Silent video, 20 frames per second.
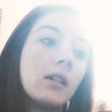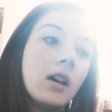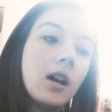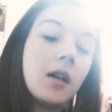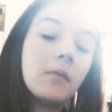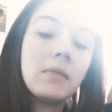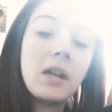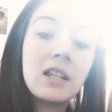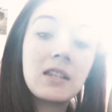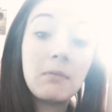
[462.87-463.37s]

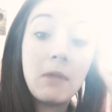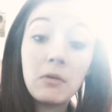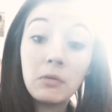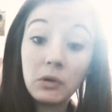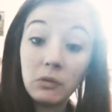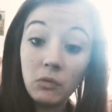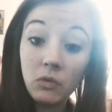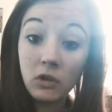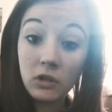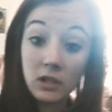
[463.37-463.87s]
That's my
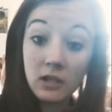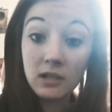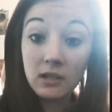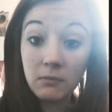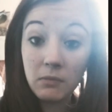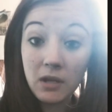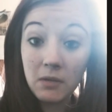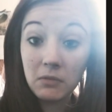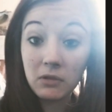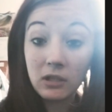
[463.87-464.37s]
reward, is
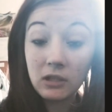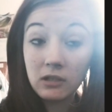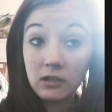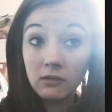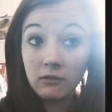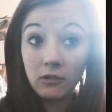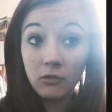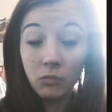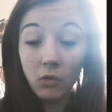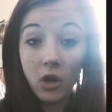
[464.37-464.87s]
to be able to
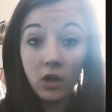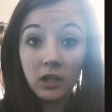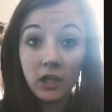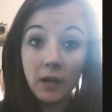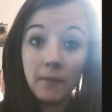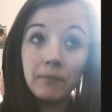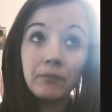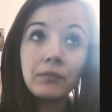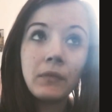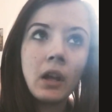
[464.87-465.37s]
continue
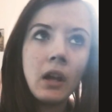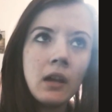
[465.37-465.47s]
walking.